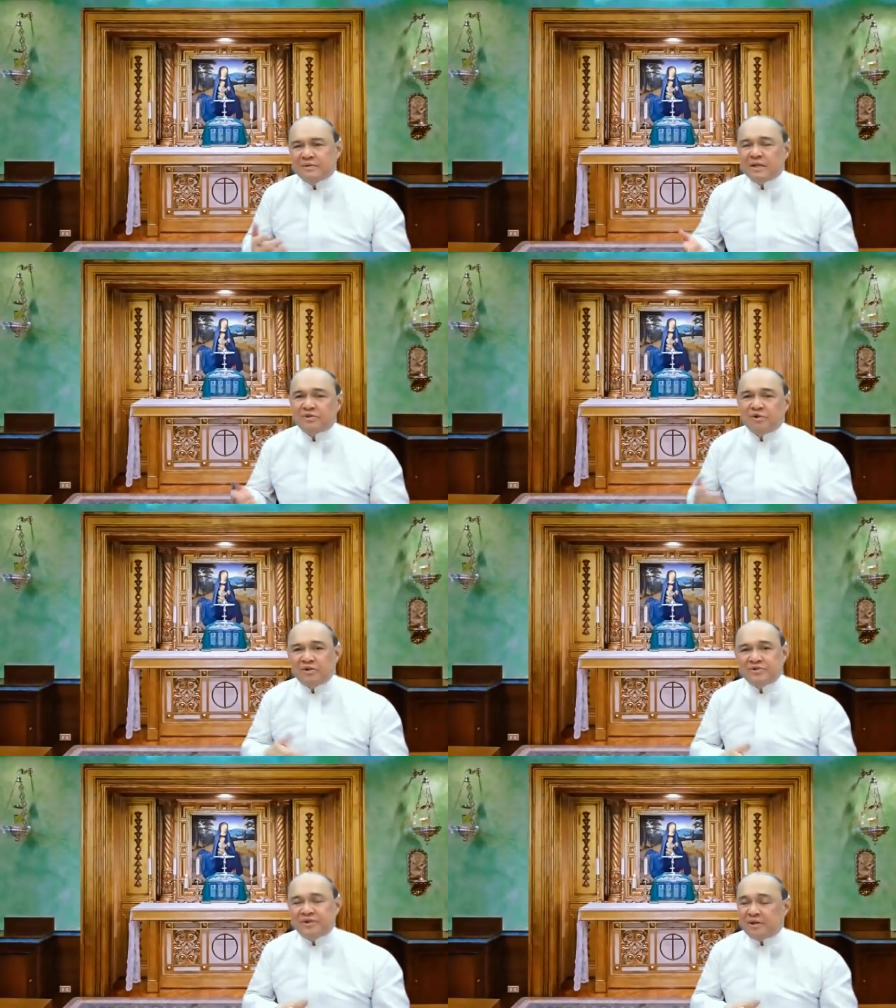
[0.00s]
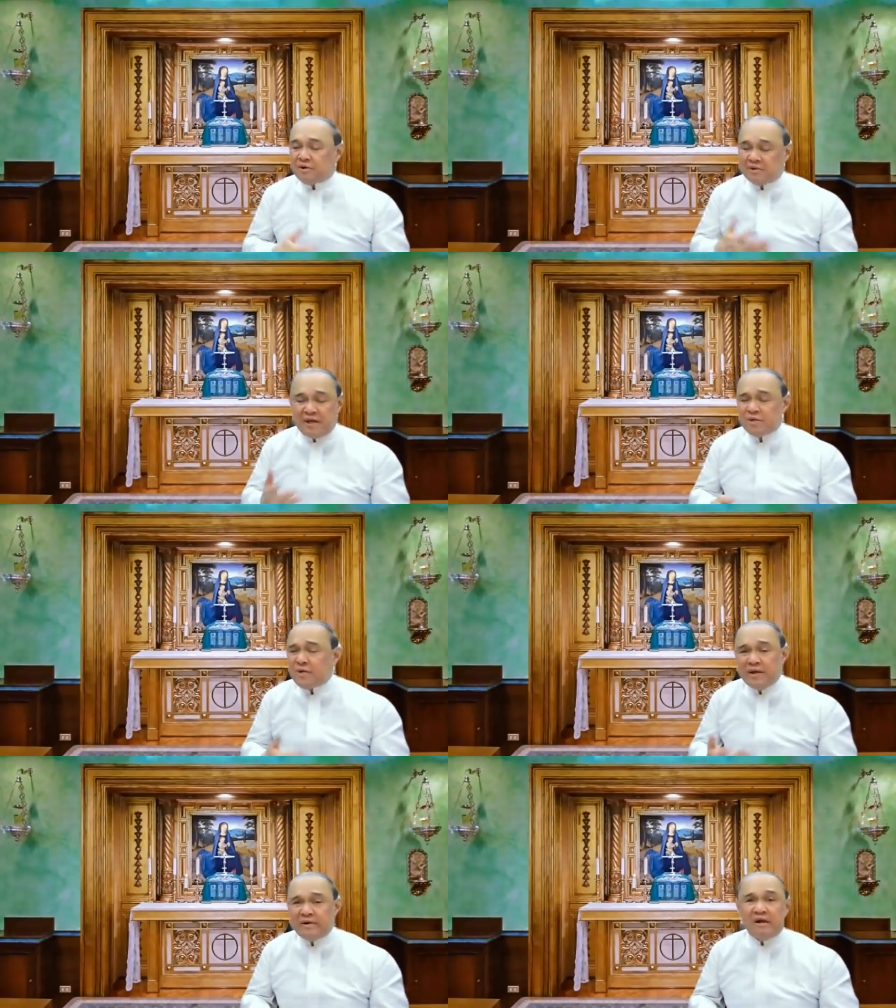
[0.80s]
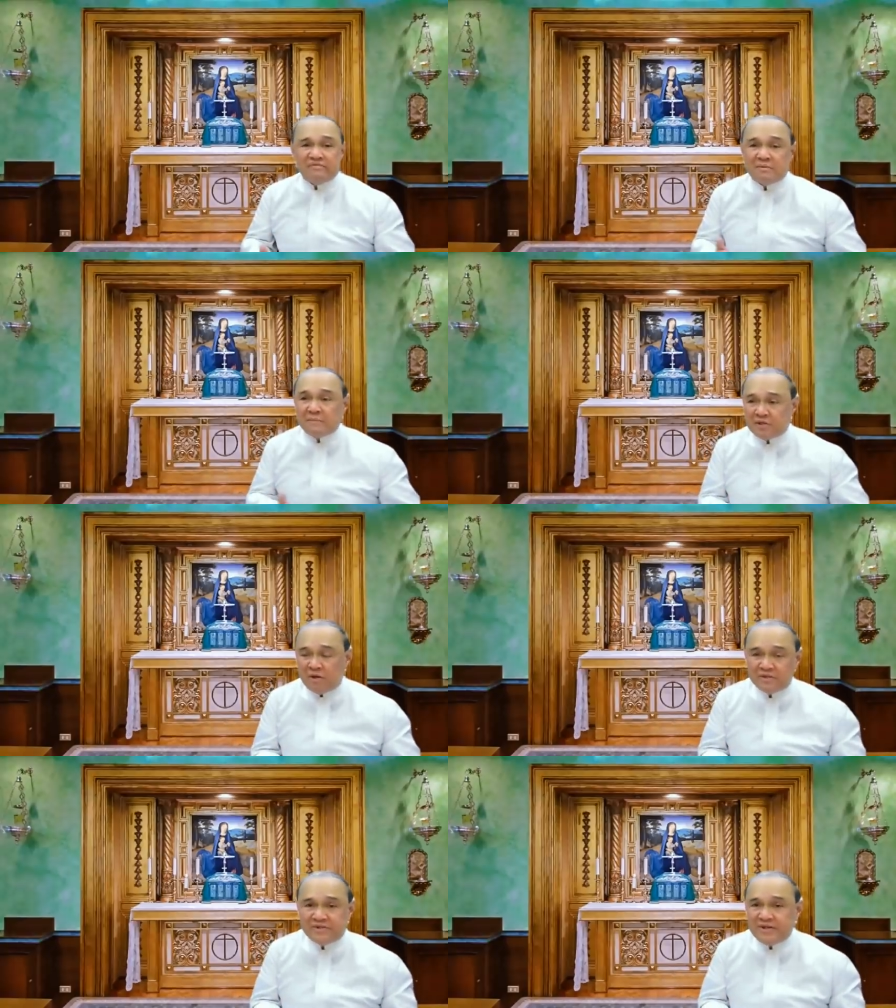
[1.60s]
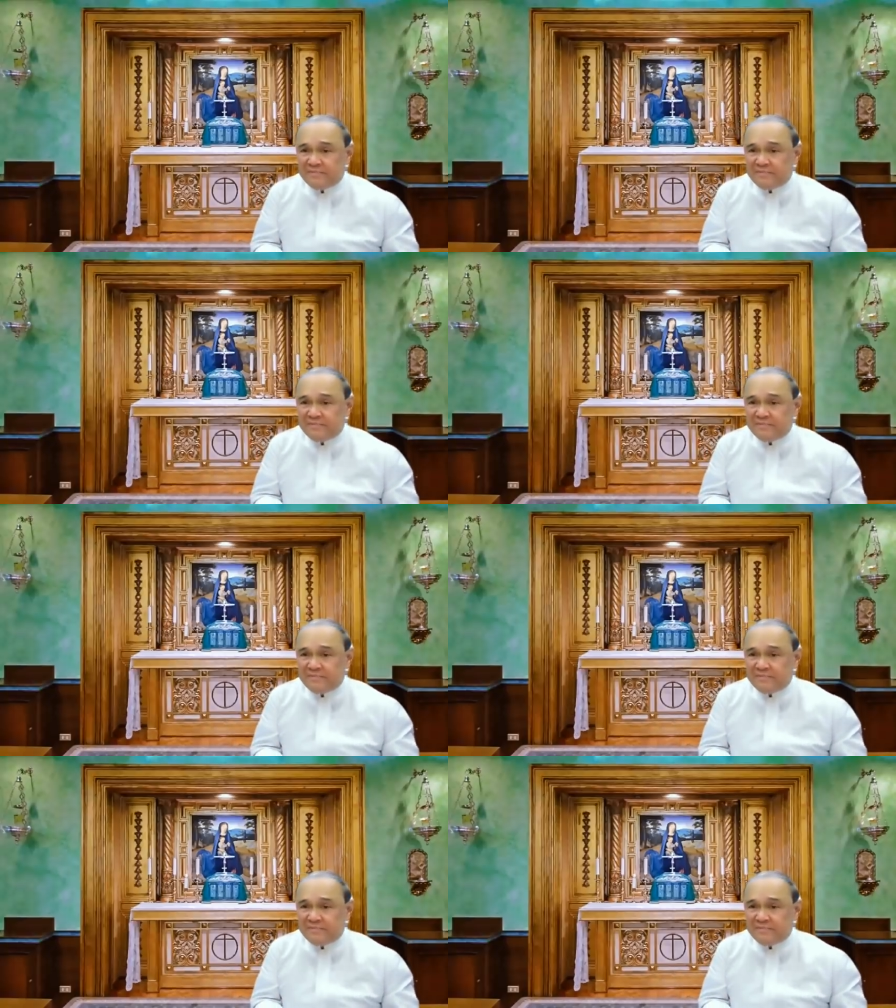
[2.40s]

adultery, or the other way around, from adultery,